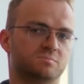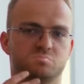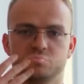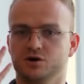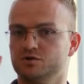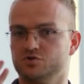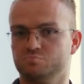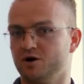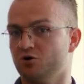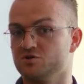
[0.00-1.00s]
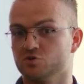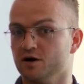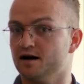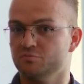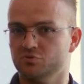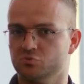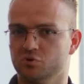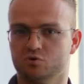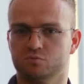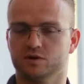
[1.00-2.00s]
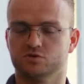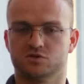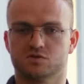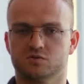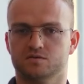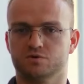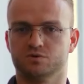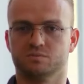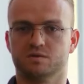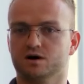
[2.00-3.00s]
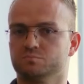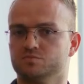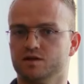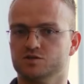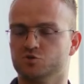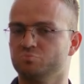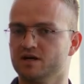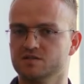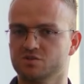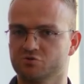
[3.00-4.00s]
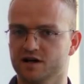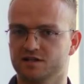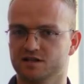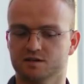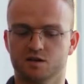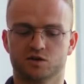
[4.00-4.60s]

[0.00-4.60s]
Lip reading: because you may also have to record pictures or, complaints directly.